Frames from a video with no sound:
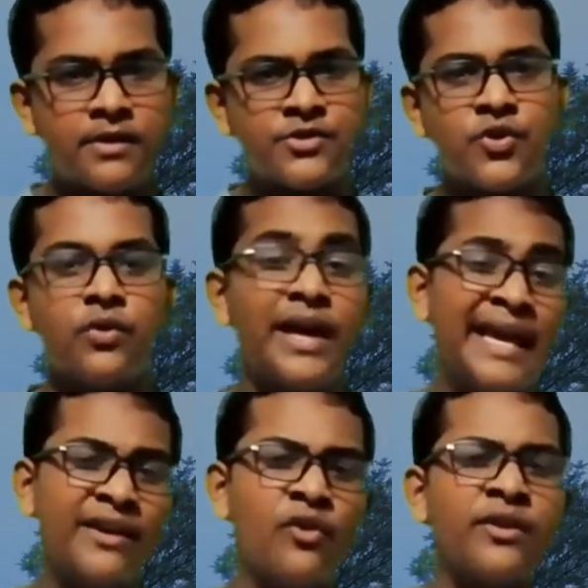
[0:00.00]
So
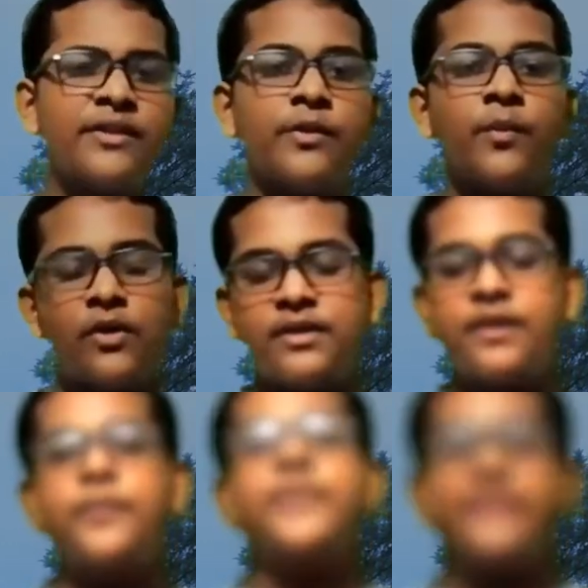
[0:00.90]
Incognito mod
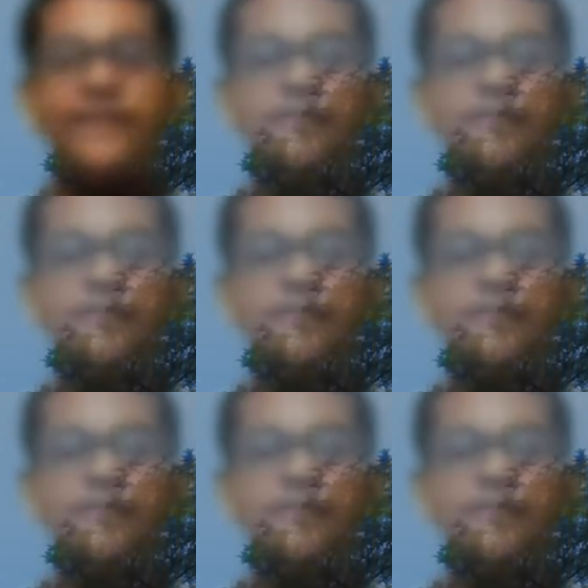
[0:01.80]
prevent.